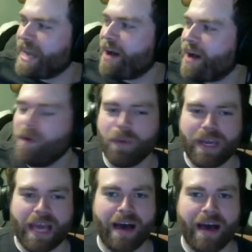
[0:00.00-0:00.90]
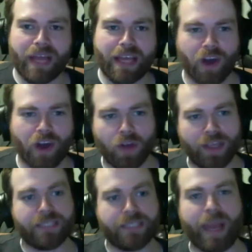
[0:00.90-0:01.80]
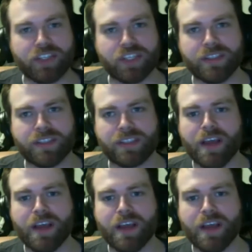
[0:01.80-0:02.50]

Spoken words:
now we have all the expansions.